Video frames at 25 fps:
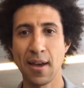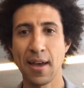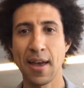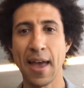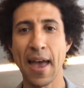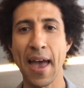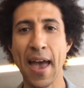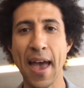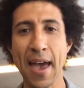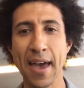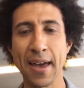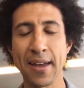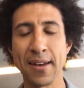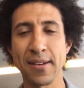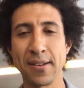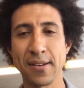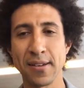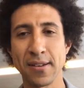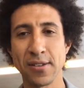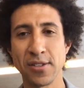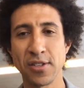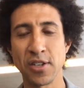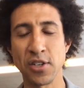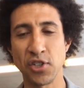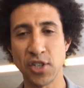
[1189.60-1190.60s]
and
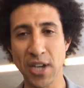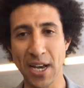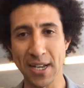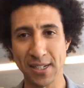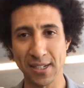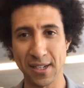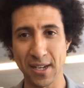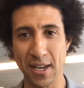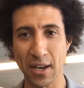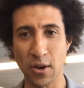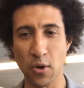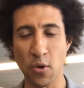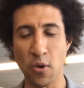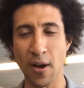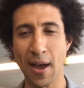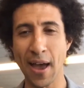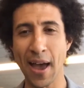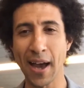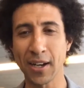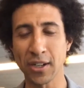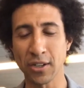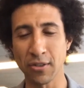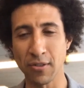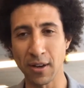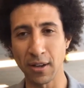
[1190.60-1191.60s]
suggesting or
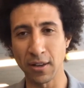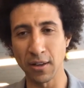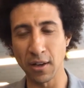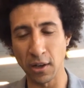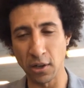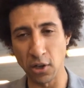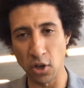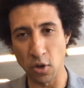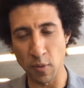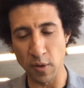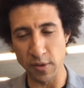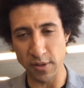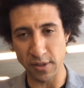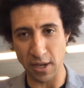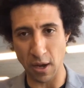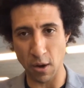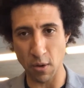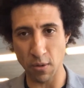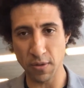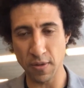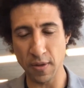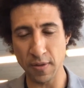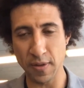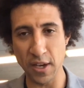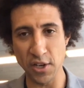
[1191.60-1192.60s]
hectoring the global
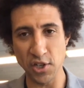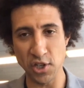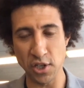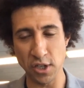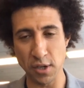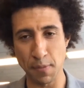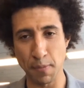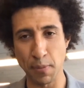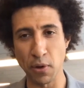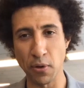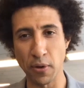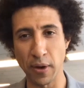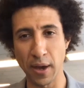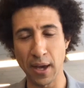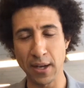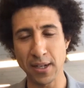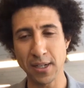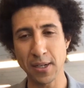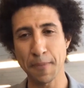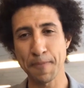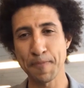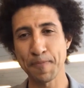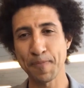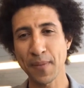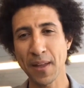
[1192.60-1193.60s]
south that they should deploy it.
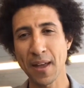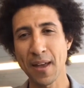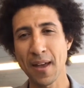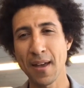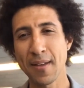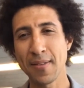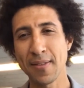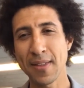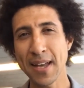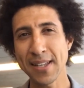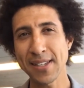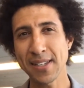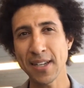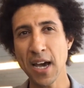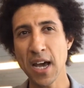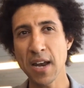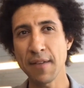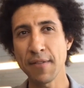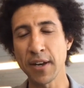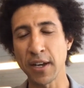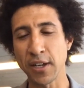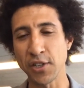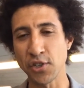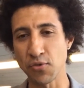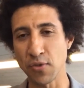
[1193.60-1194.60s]
That's kind of
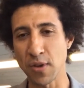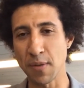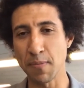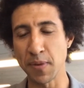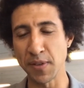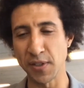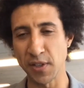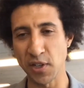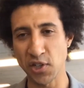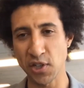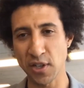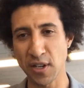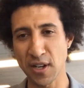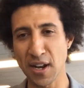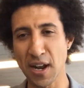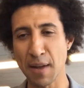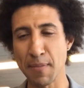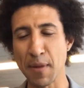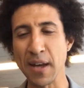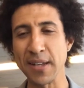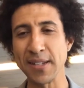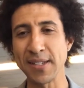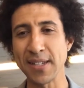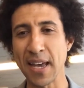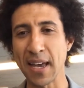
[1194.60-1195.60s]
an extreme position, and I'm
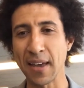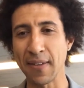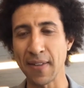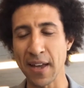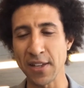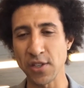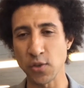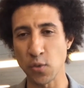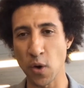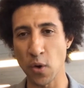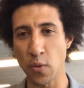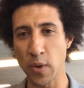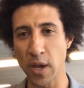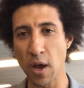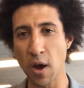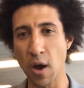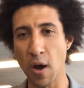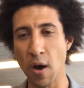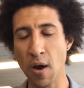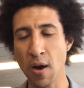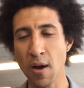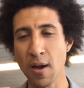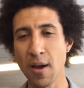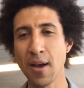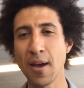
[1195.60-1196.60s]
not saying that's where we
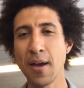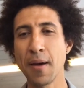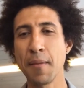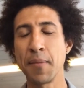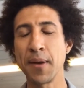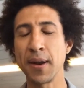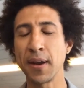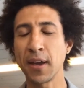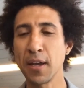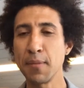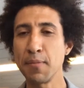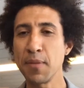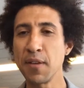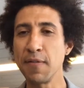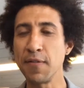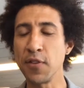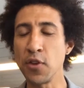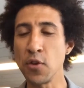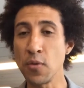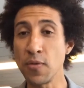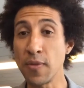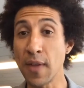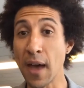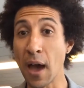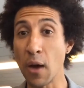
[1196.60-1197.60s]
are, but it can be
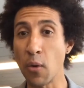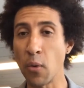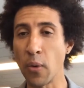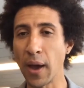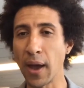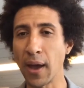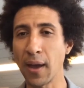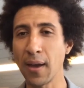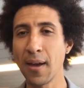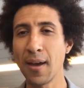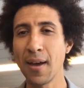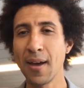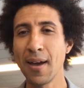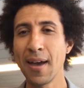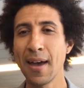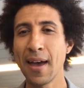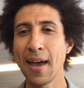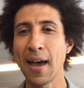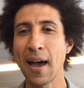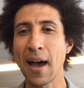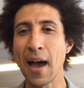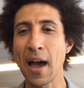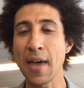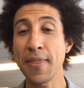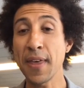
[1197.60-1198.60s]
viewed that way.
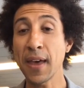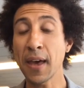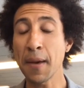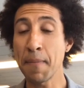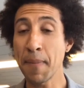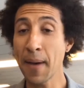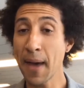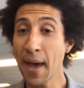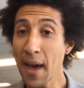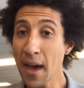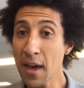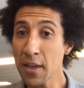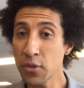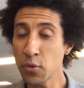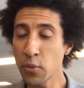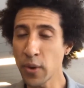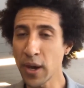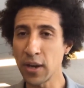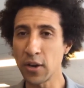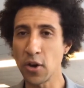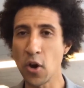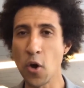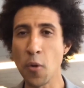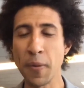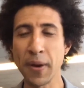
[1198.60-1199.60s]
I think a pathway
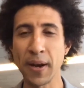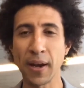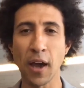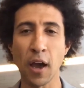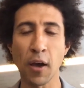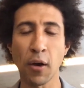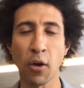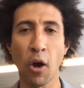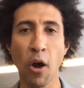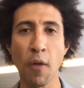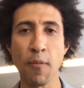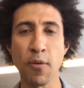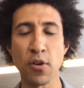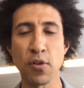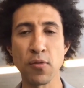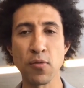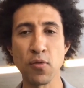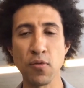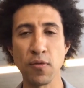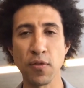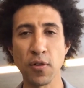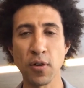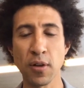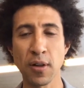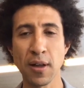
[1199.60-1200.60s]
to opening up carbon
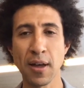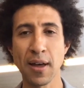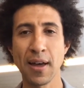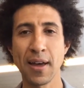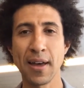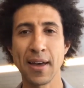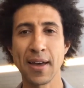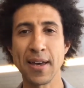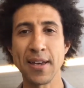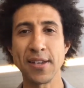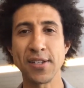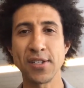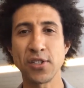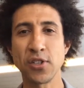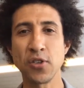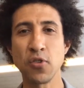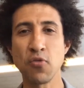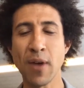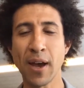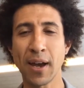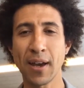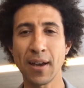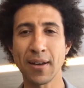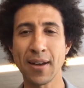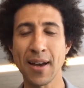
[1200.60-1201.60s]
removal is to
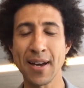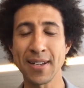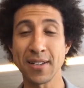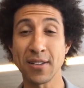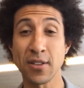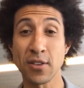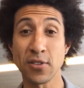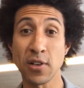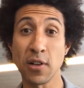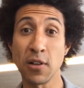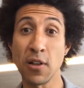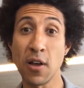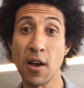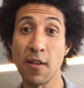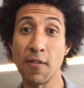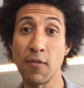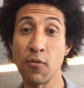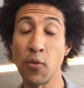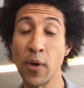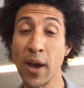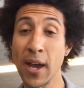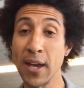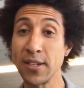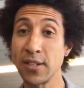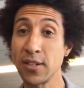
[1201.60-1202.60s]
recognize that there's a lot of
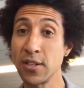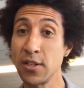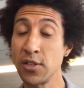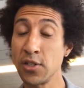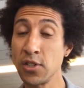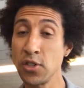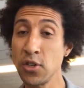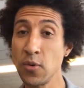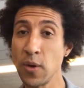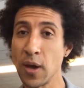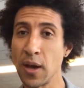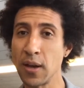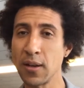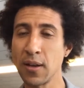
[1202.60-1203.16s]
ways to do it.